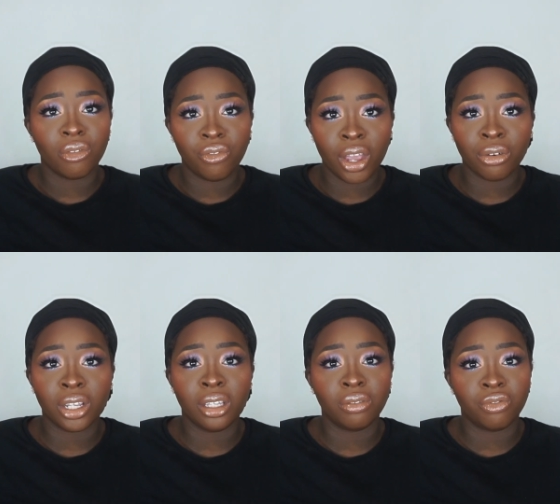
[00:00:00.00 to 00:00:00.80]

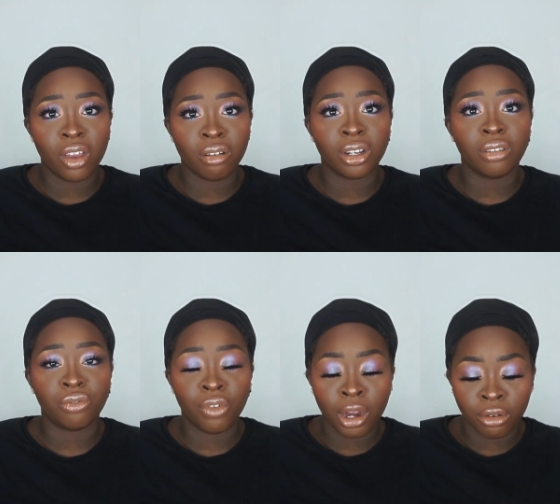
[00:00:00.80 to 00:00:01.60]
very, very,
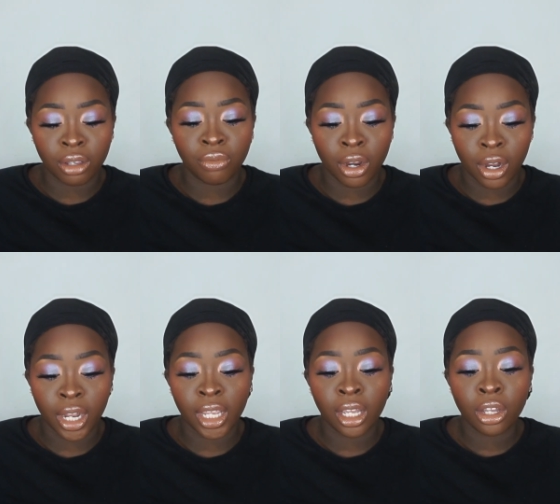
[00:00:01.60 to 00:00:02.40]
very,
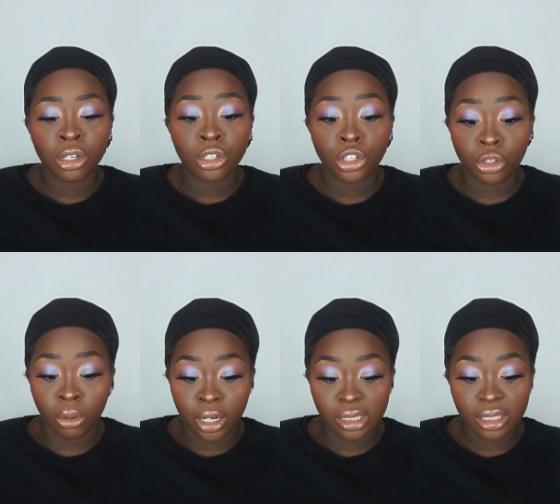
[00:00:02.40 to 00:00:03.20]
very
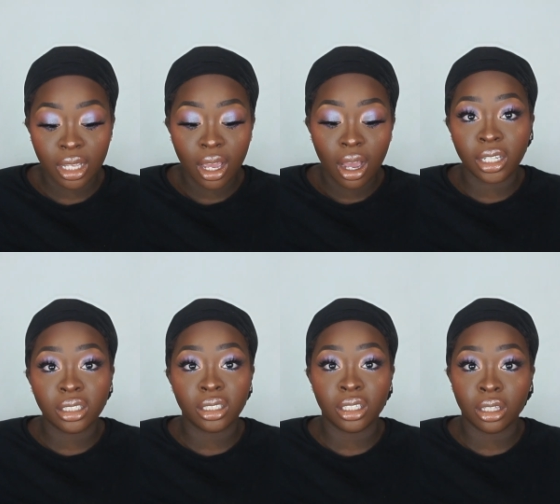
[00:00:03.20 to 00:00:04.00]
short. I need
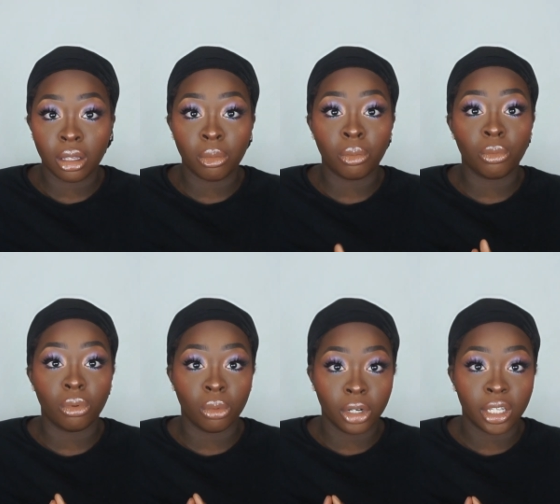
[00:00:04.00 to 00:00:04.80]
to see them
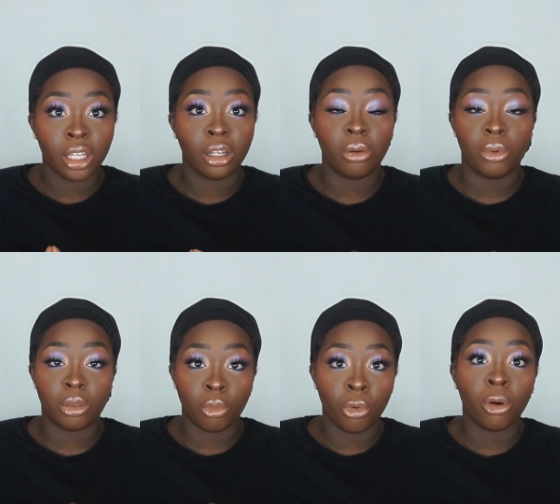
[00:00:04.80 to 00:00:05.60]
working
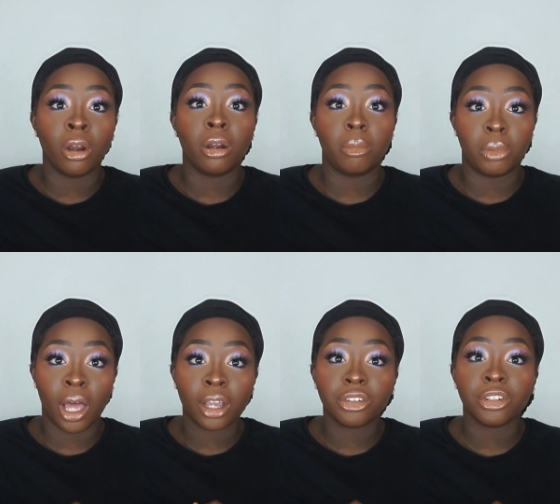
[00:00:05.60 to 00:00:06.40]
with more
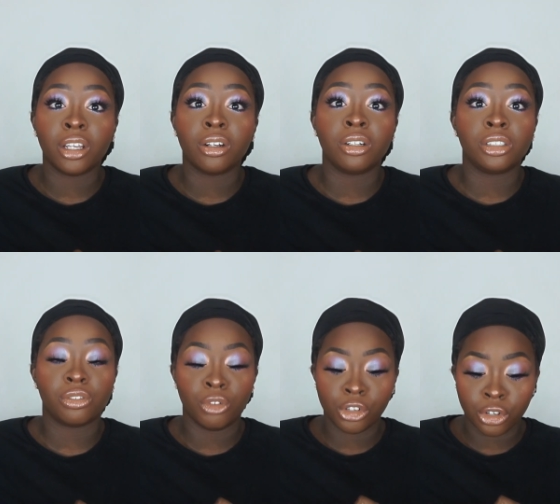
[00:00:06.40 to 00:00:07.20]
black creators
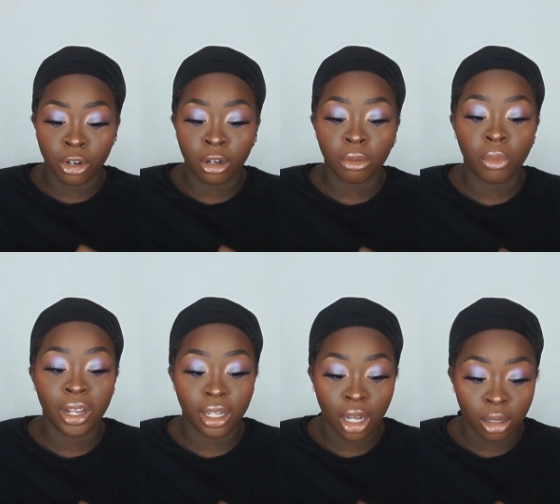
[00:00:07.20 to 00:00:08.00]
for sure when
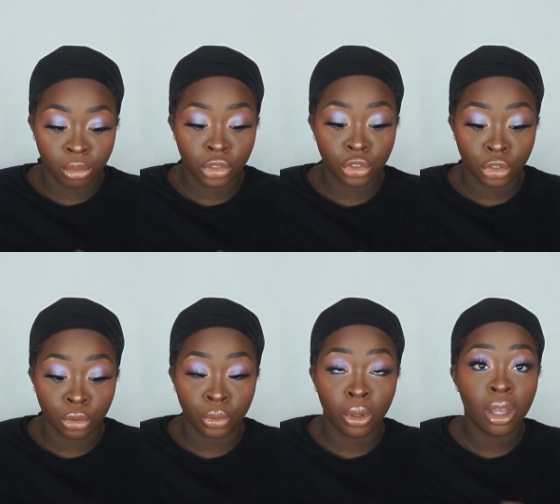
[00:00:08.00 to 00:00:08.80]
it comes
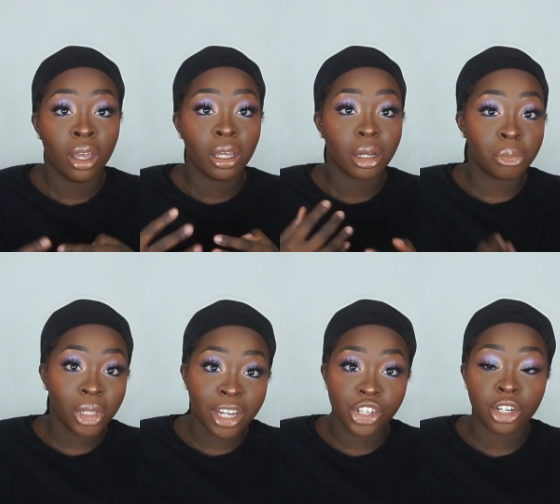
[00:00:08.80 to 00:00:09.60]
to
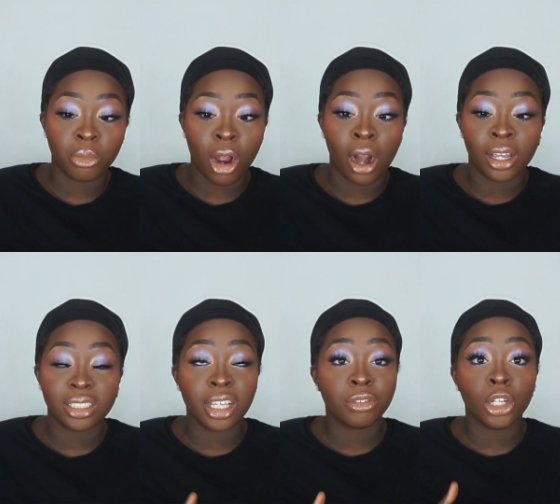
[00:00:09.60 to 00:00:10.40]
complexion
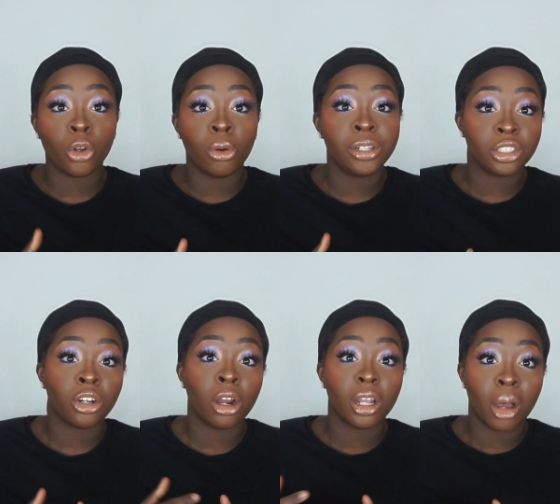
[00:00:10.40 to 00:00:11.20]
products. If they're going to
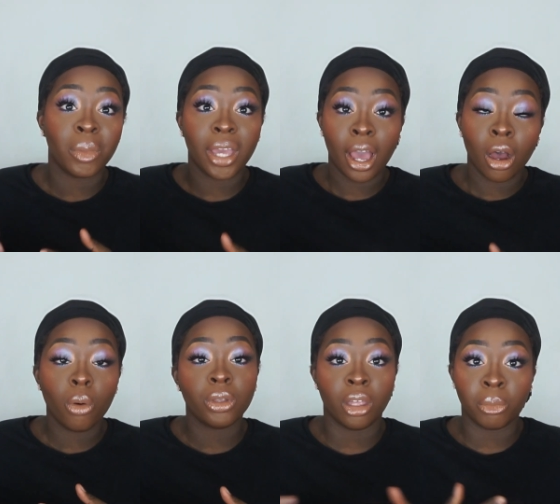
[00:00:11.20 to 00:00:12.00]
start coming
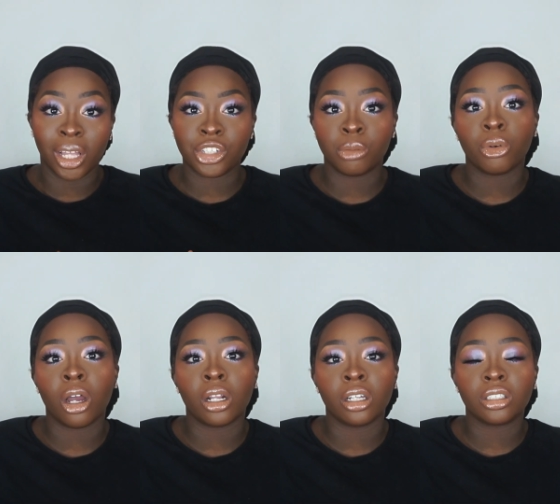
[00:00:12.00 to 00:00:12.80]
out with complexion
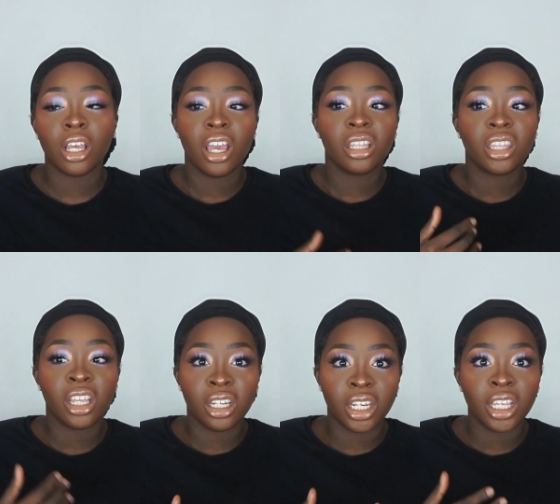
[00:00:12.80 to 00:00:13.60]
products,
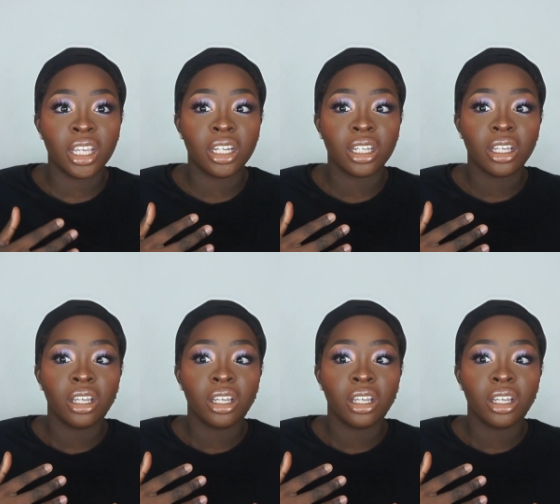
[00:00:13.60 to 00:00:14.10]
they need